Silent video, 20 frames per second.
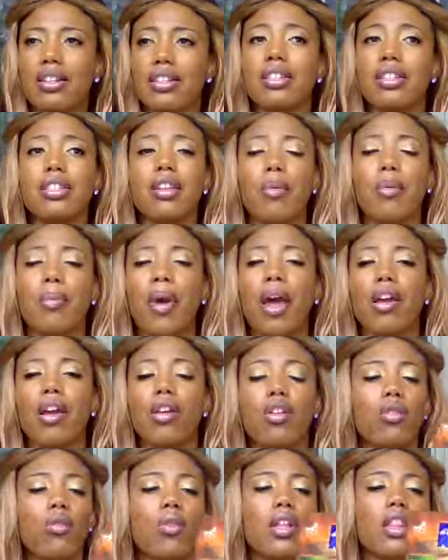This is about
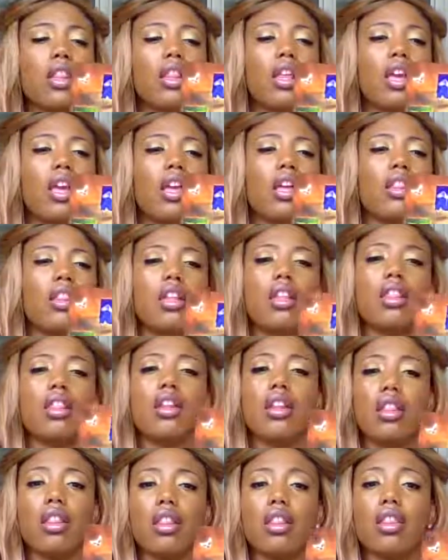you and the
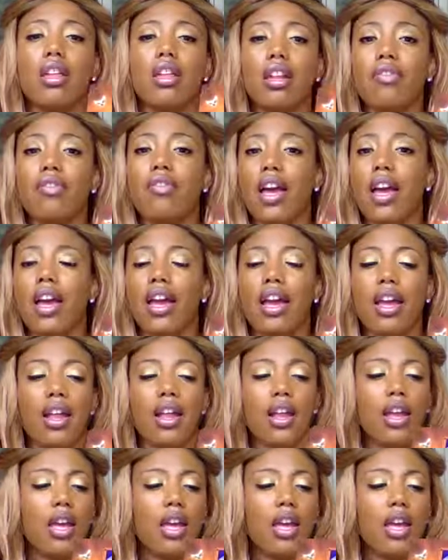divine.